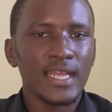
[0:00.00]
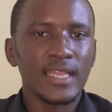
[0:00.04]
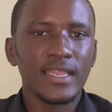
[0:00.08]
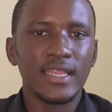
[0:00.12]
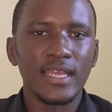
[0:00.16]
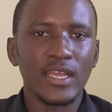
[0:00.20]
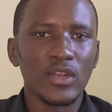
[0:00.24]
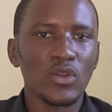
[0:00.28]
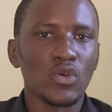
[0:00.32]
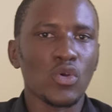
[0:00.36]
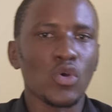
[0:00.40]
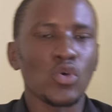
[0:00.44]

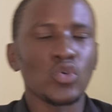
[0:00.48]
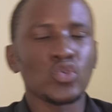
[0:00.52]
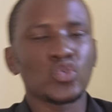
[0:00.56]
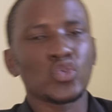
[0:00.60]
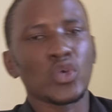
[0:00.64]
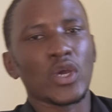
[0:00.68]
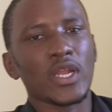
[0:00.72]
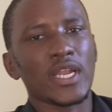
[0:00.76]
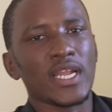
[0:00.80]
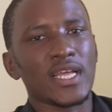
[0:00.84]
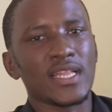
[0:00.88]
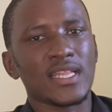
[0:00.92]
than go
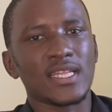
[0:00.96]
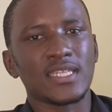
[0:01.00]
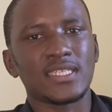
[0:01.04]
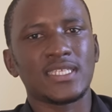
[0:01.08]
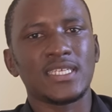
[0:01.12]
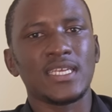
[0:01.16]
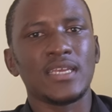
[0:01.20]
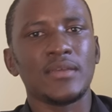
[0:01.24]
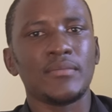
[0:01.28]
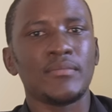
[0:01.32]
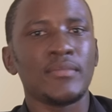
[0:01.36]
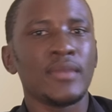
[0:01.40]
to another
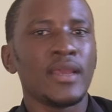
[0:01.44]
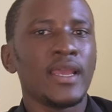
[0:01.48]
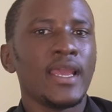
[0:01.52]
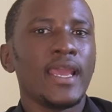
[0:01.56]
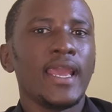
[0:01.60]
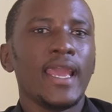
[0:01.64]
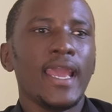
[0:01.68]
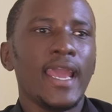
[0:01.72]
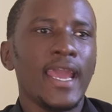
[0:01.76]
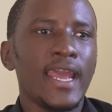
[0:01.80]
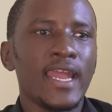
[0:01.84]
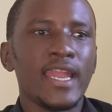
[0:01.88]
team
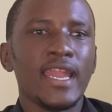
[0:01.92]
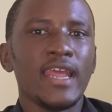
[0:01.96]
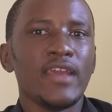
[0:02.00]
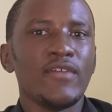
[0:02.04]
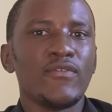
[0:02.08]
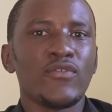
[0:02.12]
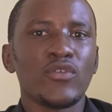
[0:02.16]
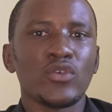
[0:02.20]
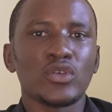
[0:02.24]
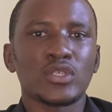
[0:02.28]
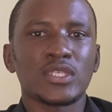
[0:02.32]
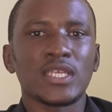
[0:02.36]
and
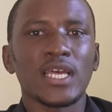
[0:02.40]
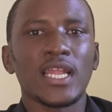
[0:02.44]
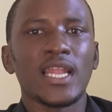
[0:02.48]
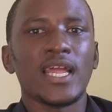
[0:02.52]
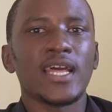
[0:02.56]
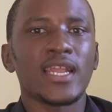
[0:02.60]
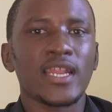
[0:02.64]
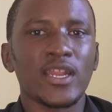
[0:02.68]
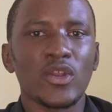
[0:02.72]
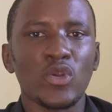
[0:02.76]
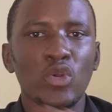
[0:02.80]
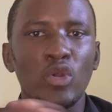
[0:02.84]
have your
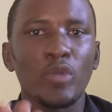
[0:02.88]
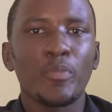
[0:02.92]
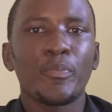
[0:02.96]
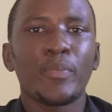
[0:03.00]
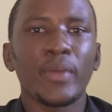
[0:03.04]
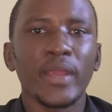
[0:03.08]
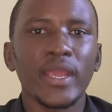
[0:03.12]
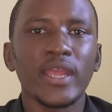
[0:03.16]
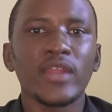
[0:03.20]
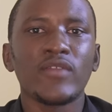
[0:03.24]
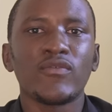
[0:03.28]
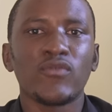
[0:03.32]
salary
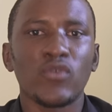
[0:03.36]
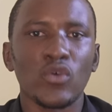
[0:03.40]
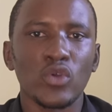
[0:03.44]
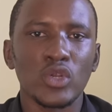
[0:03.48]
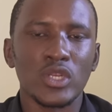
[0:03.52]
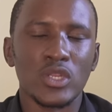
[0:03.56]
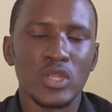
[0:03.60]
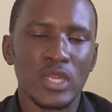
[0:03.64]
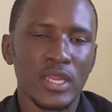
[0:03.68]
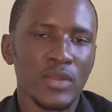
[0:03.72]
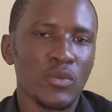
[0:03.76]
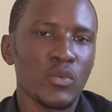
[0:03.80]
not paid
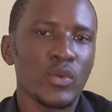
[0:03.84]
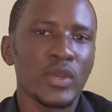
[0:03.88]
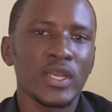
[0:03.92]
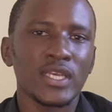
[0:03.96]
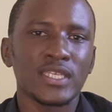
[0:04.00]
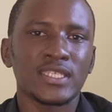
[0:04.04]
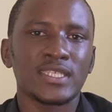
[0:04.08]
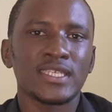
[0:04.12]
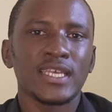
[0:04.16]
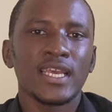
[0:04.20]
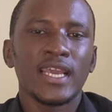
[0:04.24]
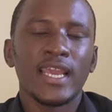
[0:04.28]
for 3
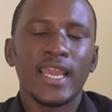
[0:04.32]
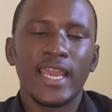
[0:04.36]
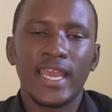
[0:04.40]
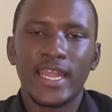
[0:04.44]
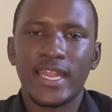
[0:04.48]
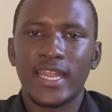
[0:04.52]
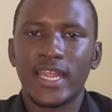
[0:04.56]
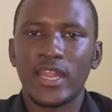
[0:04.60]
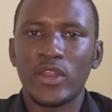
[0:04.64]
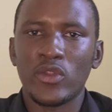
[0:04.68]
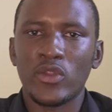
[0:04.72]
weeks, and